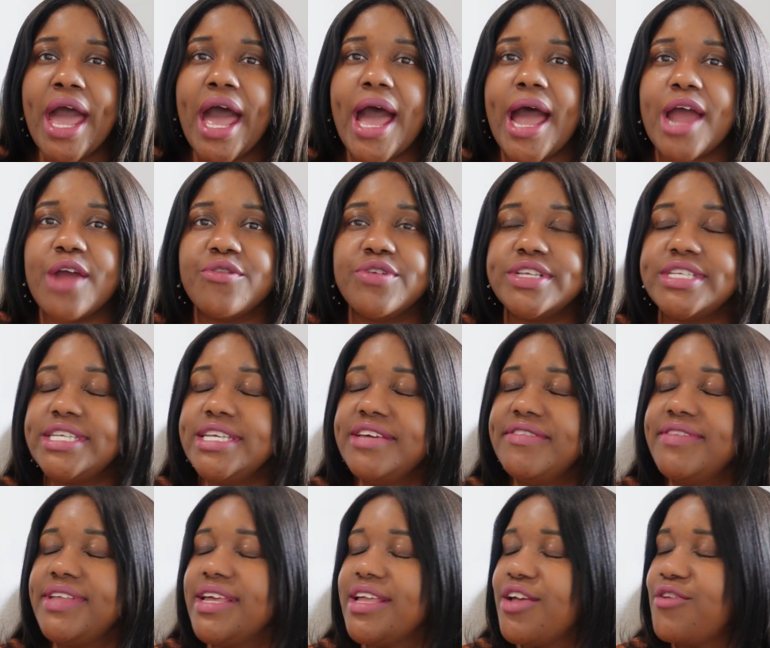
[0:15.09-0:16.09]
I
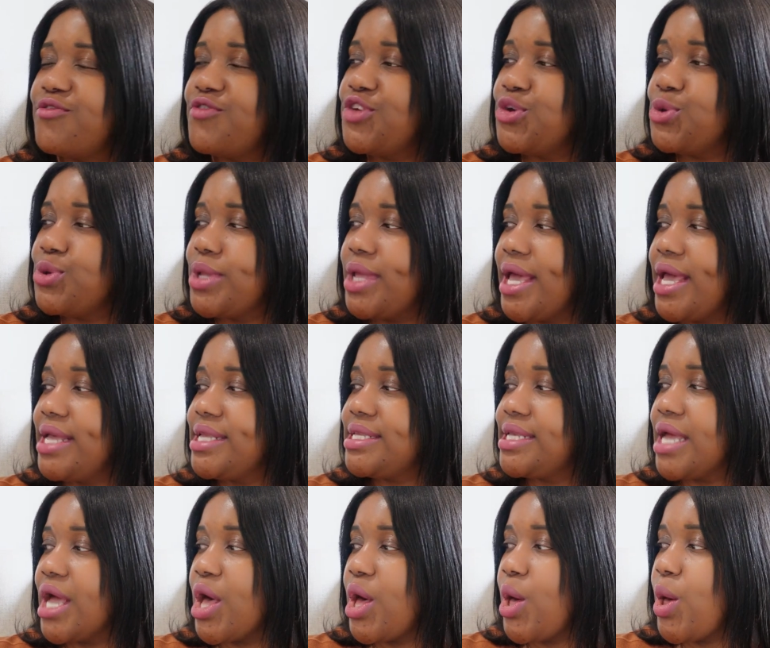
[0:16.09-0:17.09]
received it a few days
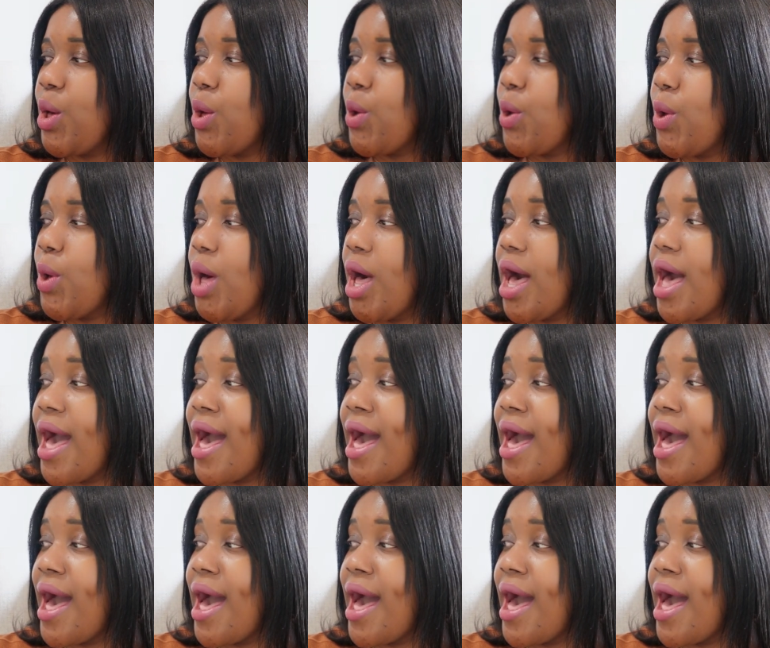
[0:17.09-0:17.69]
ago.